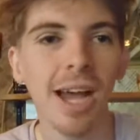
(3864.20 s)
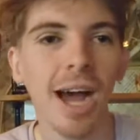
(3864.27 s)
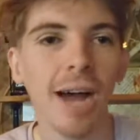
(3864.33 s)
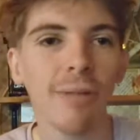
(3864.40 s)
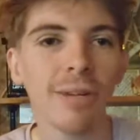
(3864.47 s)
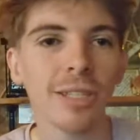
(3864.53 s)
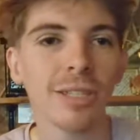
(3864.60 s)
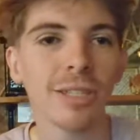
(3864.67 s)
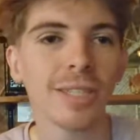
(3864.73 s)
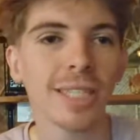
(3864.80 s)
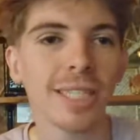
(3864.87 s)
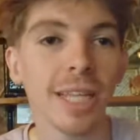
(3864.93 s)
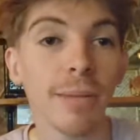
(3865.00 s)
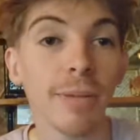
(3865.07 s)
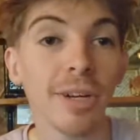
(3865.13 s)
Retro says,
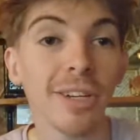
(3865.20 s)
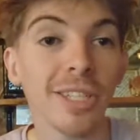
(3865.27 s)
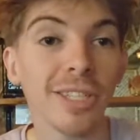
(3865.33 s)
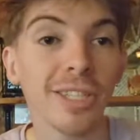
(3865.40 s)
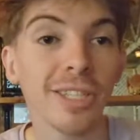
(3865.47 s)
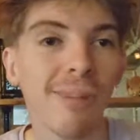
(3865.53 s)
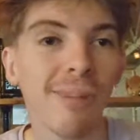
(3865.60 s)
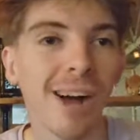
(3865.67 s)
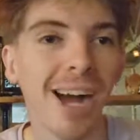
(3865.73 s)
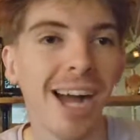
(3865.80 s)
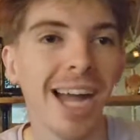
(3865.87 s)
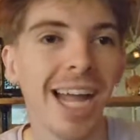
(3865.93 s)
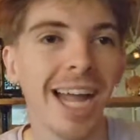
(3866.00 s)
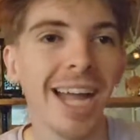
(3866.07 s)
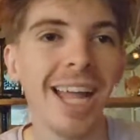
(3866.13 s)
Tiberius Storm.
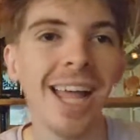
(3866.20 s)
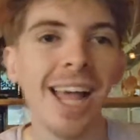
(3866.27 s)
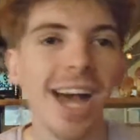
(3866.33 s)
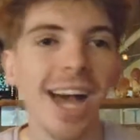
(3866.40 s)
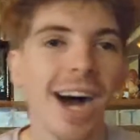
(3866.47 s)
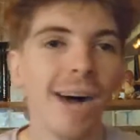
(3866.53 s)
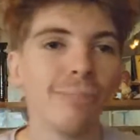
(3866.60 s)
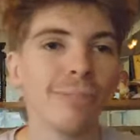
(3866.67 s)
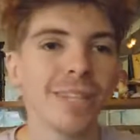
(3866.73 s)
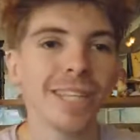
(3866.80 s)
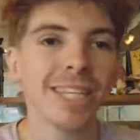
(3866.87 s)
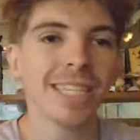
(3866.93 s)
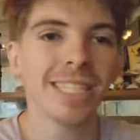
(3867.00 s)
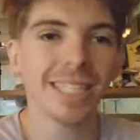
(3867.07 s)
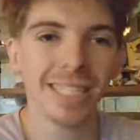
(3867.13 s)
Hi. Uh,
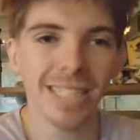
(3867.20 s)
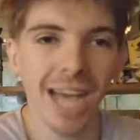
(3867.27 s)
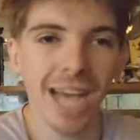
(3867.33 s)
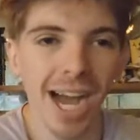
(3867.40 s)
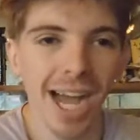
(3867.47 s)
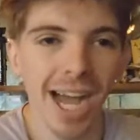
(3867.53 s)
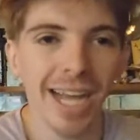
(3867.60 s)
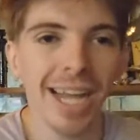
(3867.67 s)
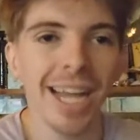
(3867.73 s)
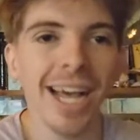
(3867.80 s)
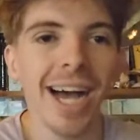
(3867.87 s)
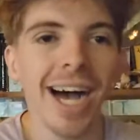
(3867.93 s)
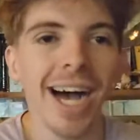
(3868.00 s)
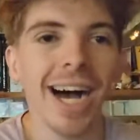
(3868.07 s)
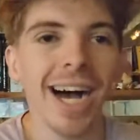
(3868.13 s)
Beliga says, Hi.
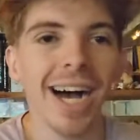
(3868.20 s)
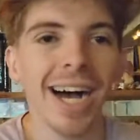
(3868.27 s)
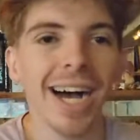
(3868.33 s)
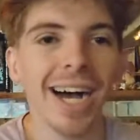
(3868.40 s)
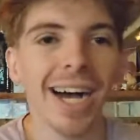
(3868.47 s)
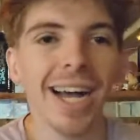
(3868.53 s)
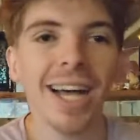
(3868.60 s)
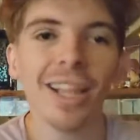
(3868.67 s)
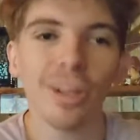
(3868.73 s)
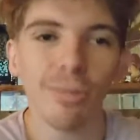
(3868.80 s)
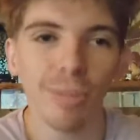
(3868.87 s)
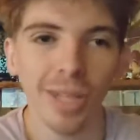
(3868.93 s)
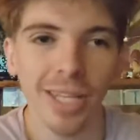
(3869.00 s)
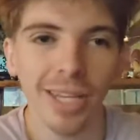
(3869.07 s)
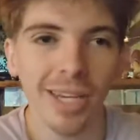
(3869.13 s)
hello,
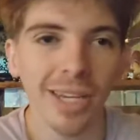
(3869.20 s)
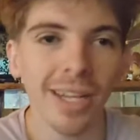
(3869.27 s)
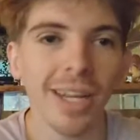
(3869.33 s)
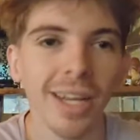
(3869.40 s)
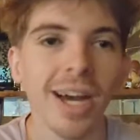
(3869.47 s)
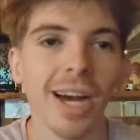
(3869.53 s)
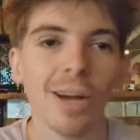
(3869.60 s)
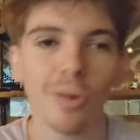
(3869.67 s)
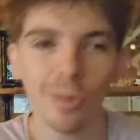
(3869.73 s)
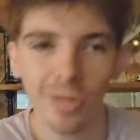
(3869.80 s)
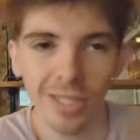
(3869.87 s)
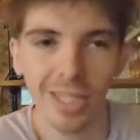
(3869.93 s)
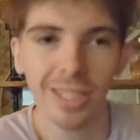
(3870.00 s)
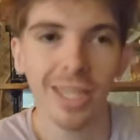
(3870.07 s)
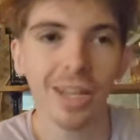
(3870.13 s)
Beliga. Uh, Gore
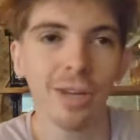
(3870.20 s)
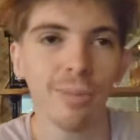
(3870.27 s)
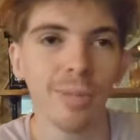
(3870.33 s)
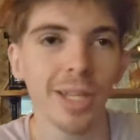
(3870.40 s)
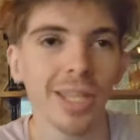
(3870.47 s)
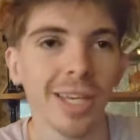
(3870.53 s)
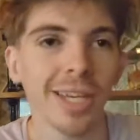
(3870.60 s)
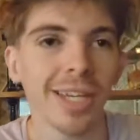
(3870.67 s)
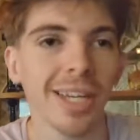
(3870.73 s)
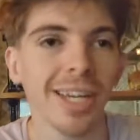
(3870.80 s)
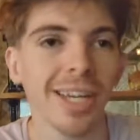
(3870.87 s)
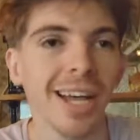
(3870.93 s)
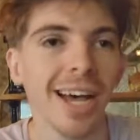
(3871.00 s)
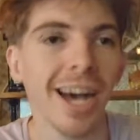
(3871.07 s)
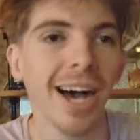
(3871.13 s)
says hello, Beliga.
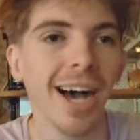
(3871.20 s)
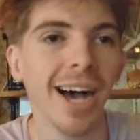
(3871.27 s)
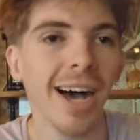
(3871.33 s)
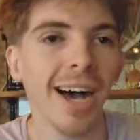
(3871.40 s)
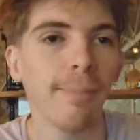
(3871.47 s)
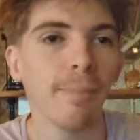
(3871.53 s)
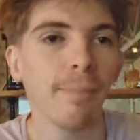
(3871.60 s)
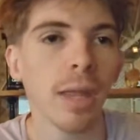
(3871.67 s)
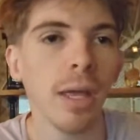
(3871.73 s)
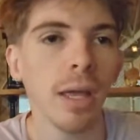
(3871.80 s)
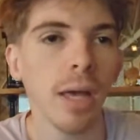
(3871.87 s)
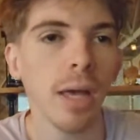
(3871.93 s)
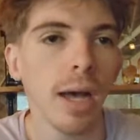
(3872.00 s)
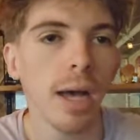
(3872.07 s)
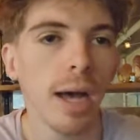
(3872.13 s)
Um,
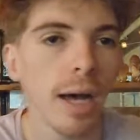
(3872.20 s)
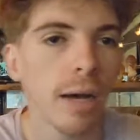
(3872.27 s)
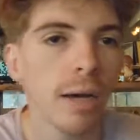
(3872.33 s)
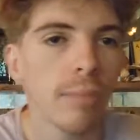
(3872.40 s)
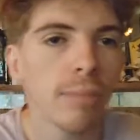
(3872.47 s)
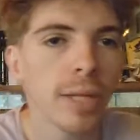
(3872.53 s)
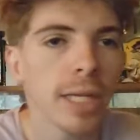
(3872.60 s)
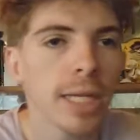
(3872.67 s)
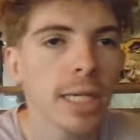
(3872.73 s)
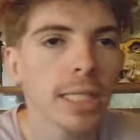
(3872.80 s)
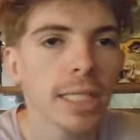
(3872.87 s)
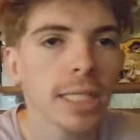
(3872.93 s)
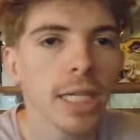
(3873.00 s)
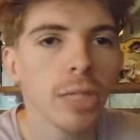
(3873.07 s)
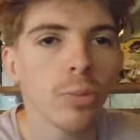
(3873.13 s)
Beliga
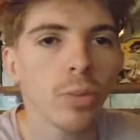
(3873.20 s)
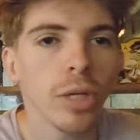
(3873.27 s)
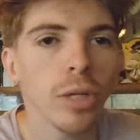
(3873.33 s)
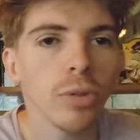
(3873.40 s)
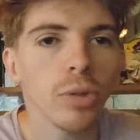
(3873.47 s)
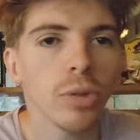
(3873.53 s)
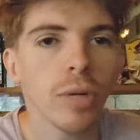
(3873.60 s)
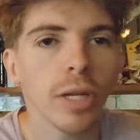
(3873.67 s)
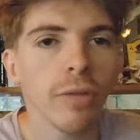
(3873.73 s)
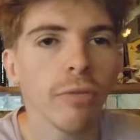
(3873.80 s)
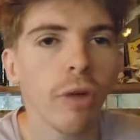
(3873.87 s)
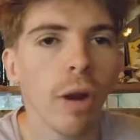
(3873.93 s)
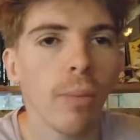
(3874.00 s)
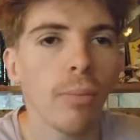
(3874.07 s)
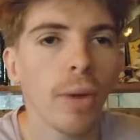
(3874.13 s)
says, we use green for
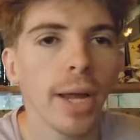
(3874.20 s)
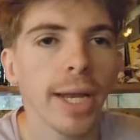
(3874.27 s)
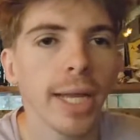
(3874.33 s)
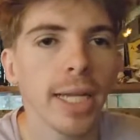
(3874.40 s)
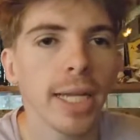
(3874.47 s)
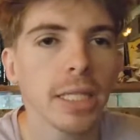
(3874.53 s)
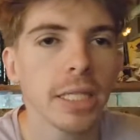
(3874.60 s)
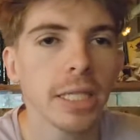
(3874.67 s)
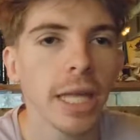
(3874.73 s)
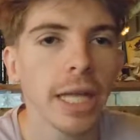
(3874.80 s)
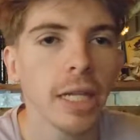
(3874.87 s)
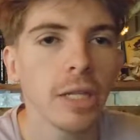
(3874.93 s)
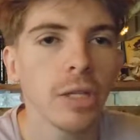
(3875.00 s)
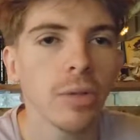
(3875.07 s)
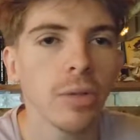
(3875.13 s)
our branding as it's
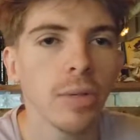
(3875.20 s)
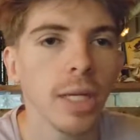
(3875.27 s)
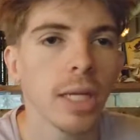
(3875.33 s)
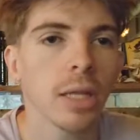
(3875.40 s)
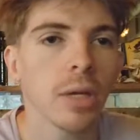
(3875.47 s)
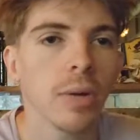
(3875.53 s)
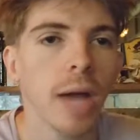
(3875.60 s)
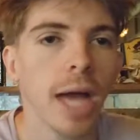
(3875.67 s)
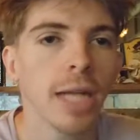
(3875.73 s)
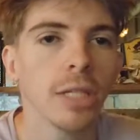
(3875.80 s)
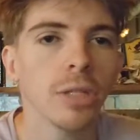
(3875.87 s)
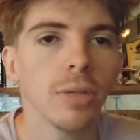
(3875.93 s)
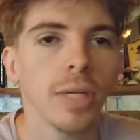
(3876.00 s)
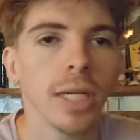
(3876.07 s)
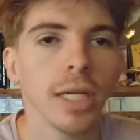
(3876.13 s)
slightly unique, though not as
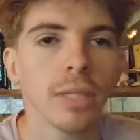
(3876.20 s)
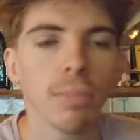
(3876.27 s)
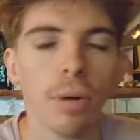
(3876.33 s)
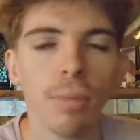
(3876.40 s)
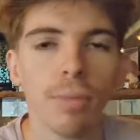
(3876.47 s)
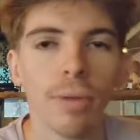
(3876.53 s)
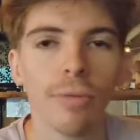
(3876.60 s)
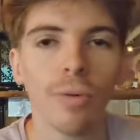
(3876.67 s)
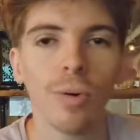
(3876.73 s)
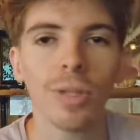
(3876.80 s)
unique as purple, of course.